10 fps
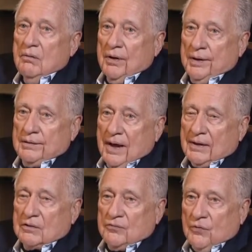when a
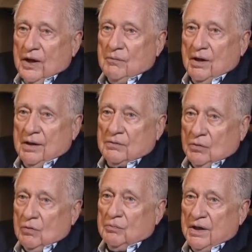doctor friend of mine
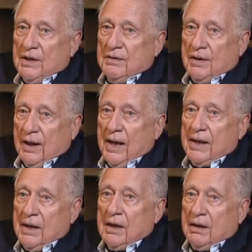told me that
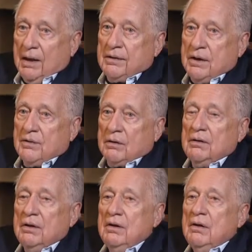I had to either